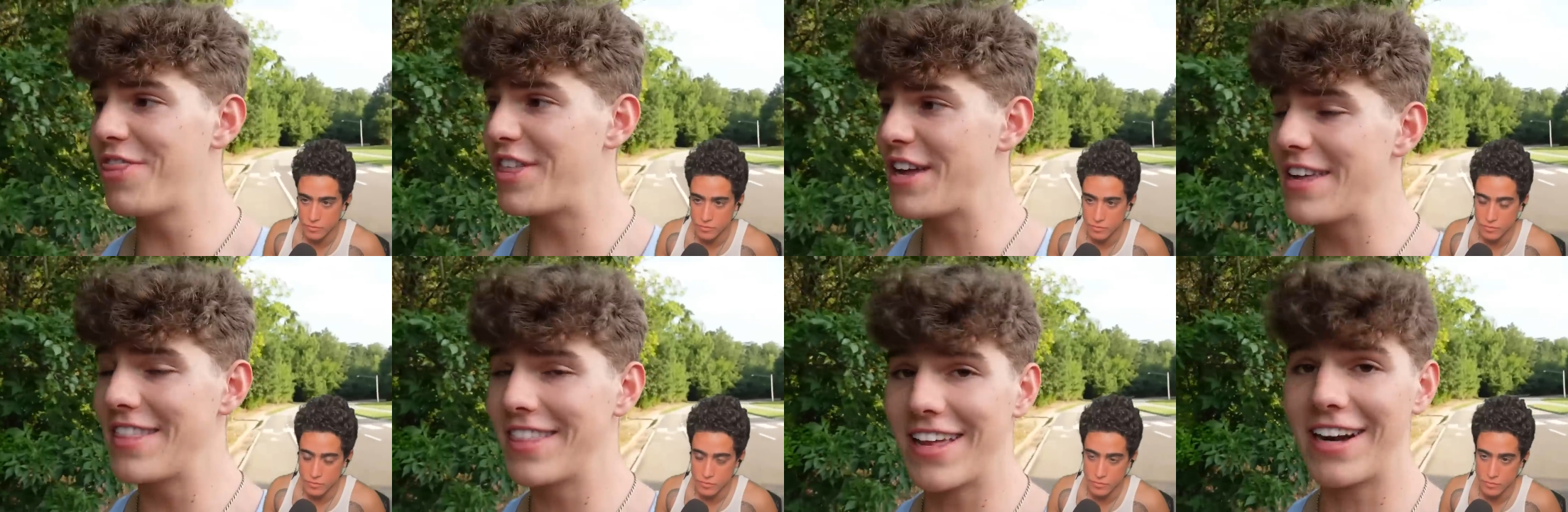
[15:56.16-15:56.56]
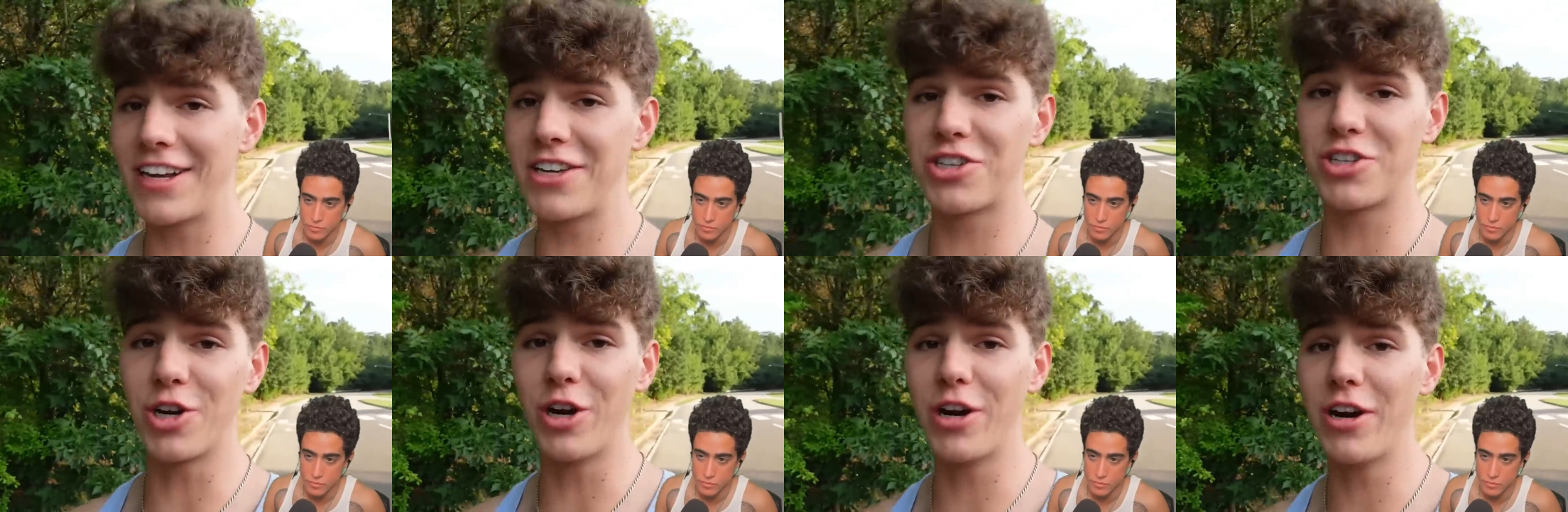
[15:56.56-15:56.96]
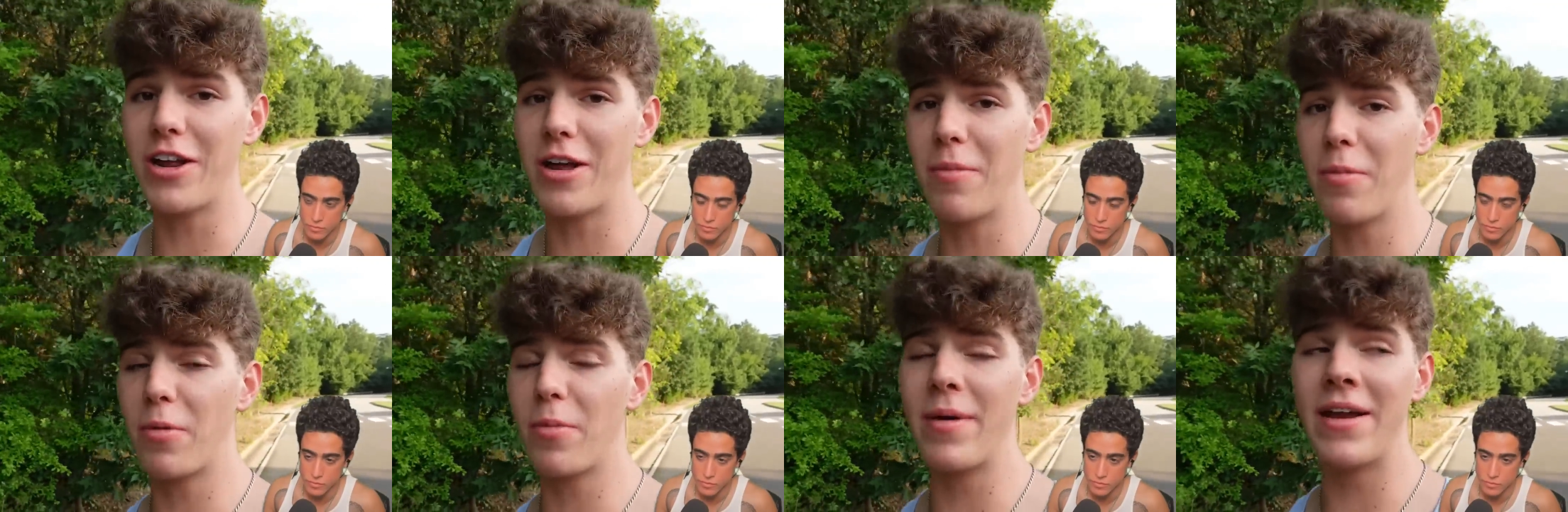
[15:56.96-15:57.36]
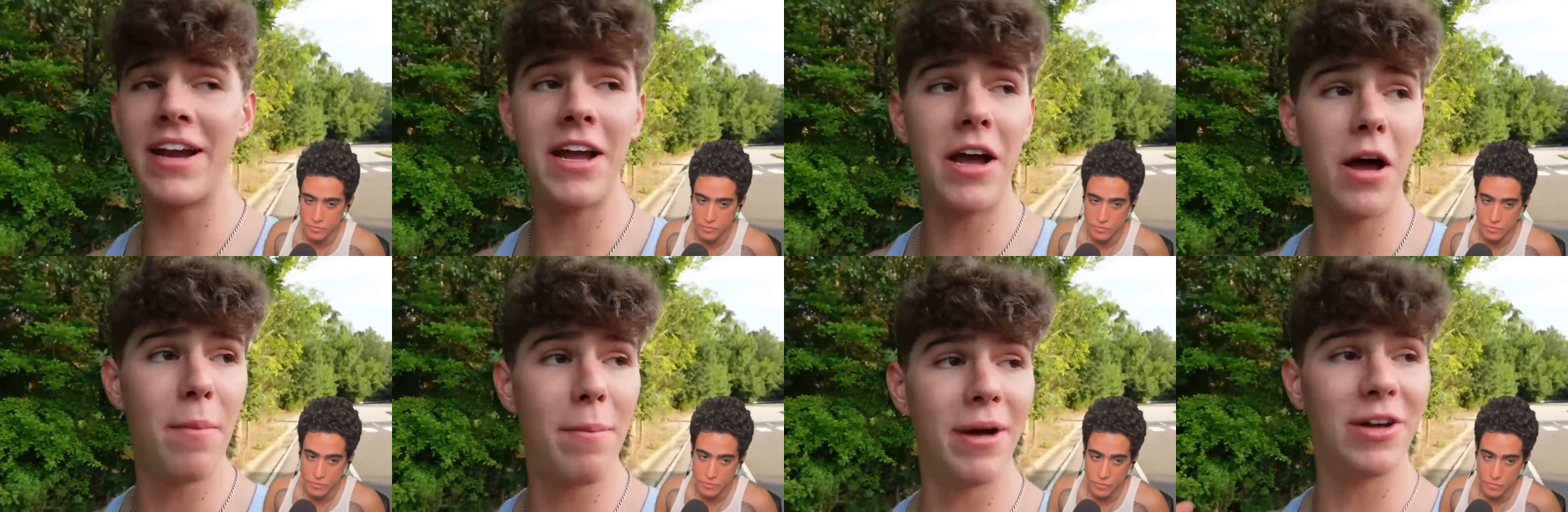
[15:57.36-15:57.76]
Speaker 1: thing that I started
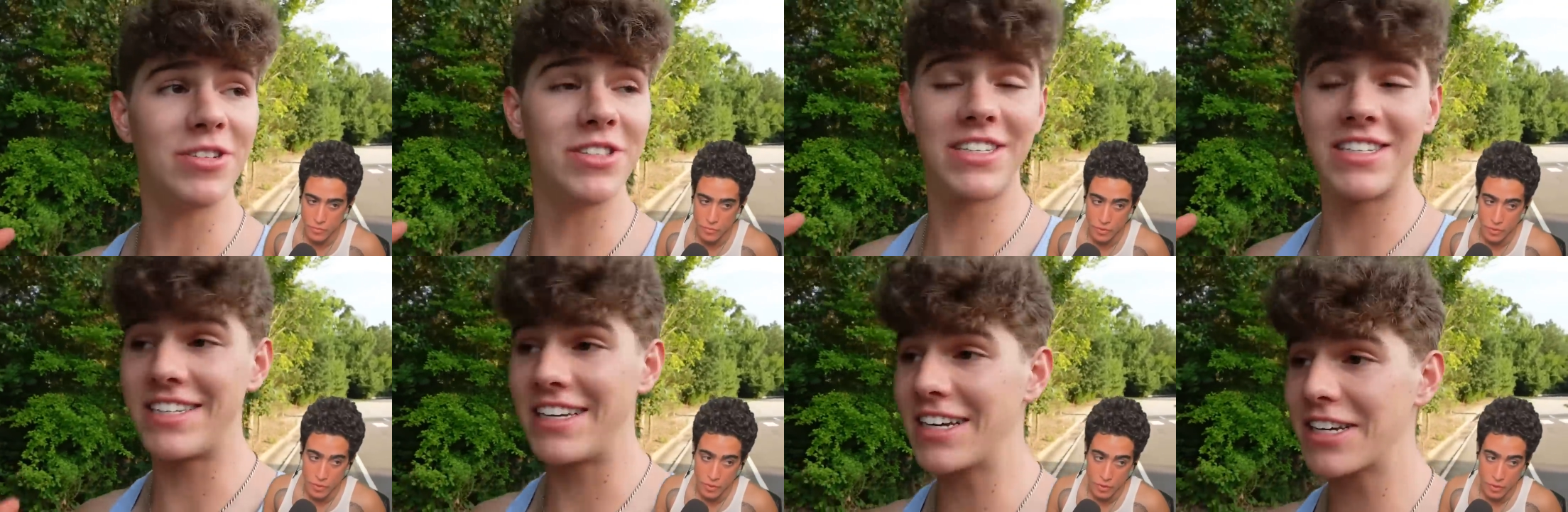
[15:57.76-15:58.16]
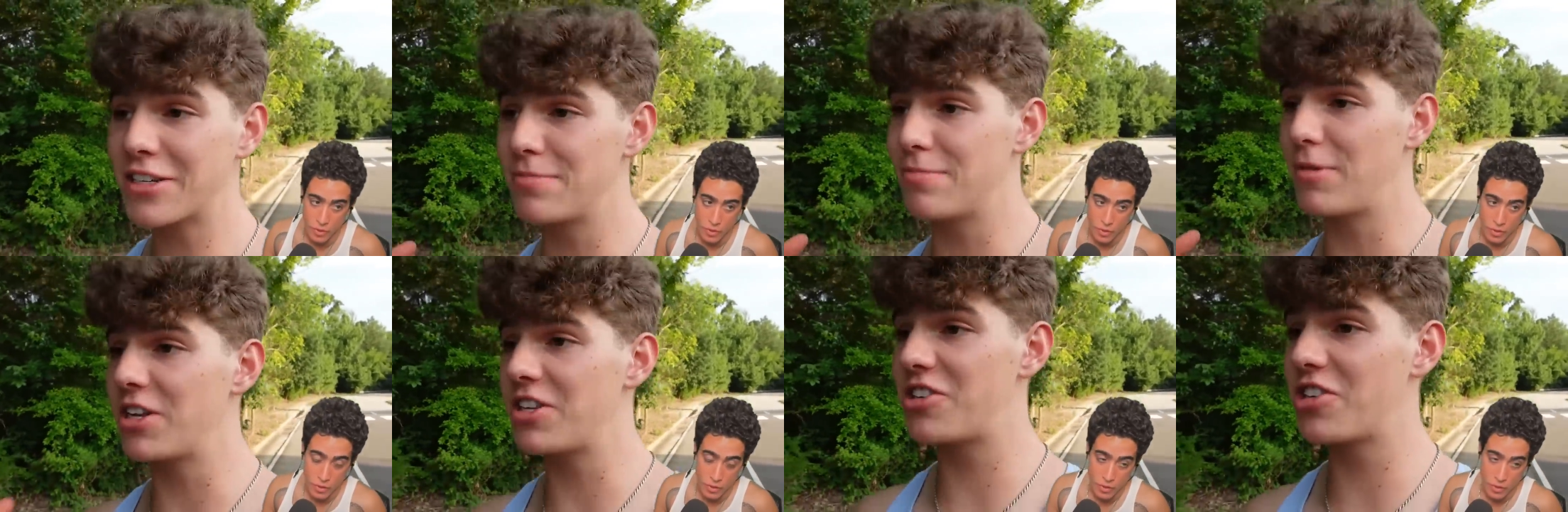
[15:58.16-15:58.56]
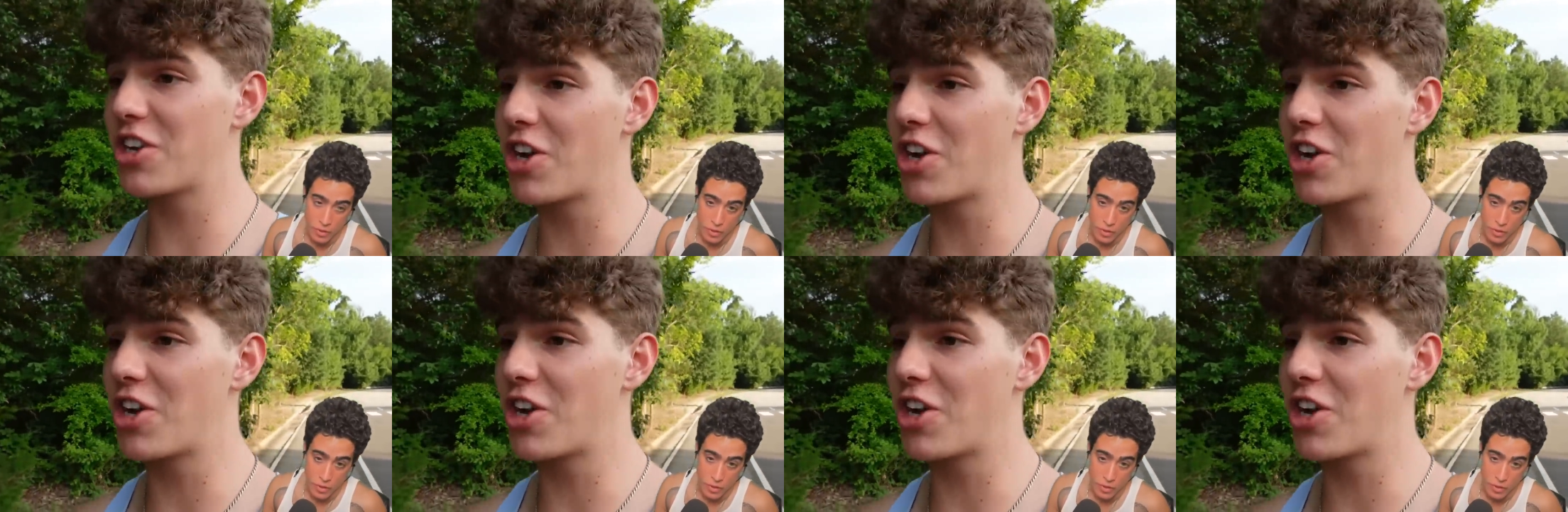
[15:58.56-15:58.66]
implementing about 6 months